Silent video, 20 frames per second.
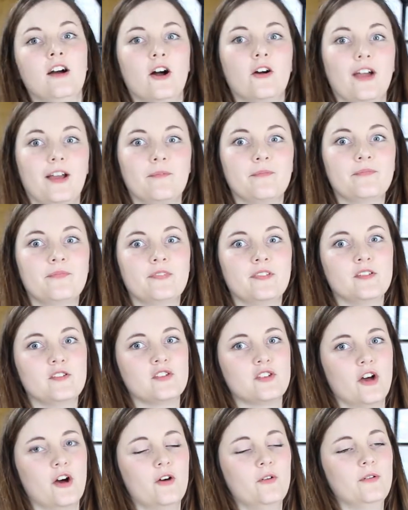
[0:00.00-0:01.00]
Okay,
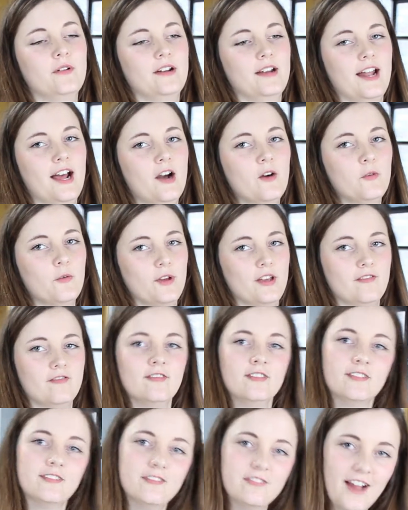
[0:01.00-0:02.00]
so now
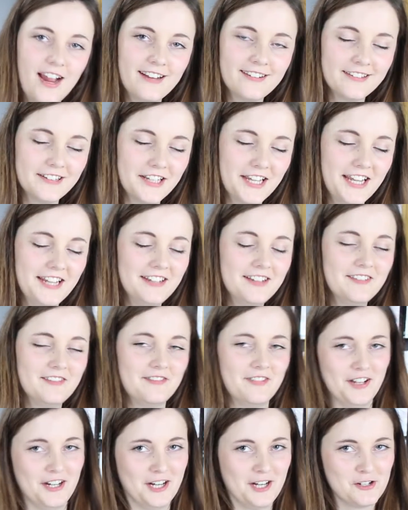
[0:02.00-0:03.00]
we've finally
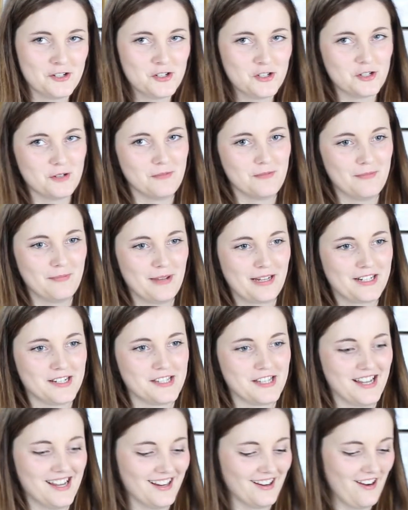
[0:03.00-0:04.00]
finished
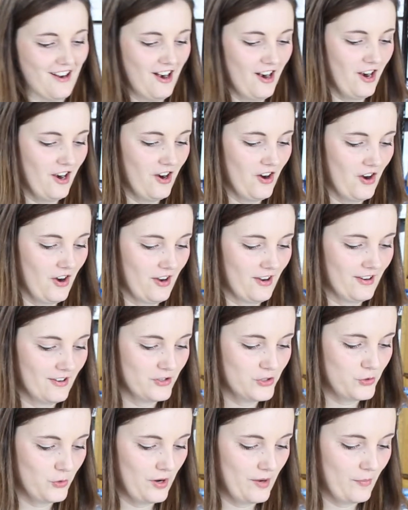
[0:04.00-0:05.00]
mixing
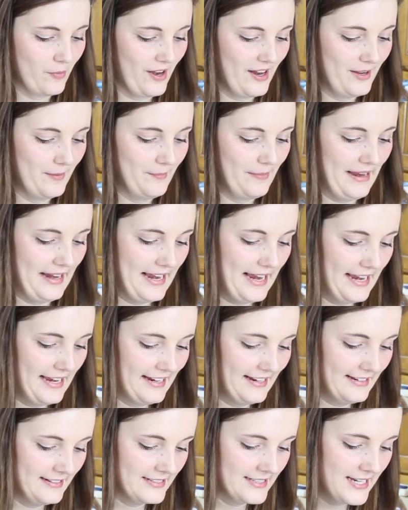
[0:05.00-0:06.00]
our shortbread by
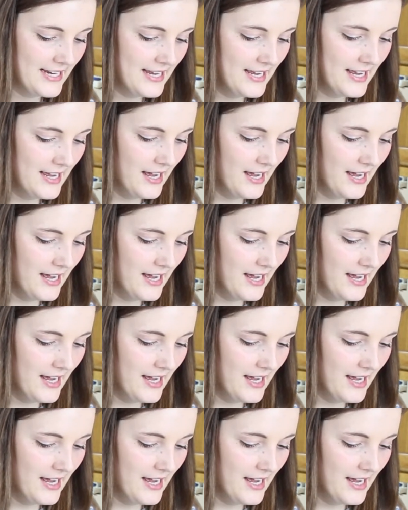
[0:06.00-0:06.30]
hand.